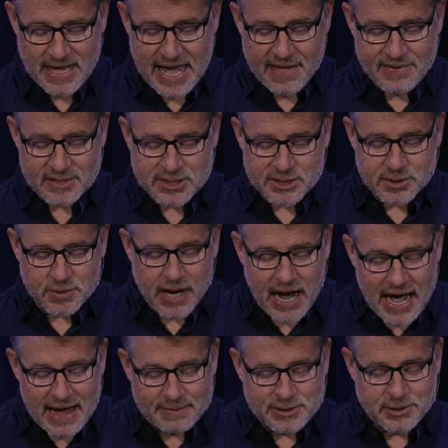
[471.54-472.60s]
And the
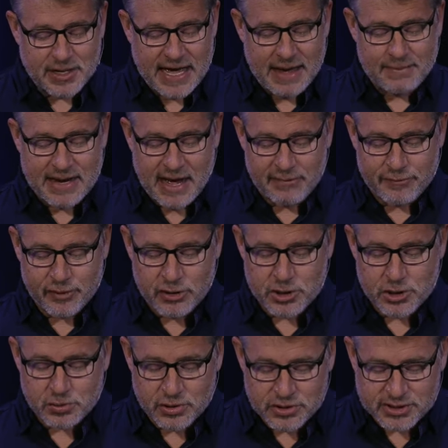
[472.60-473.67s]
scribes who came down from
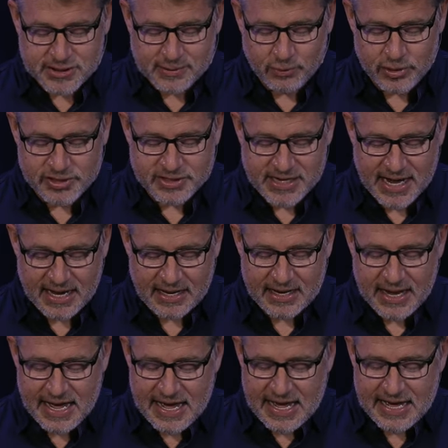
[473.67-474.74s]
Jerusalem were saying,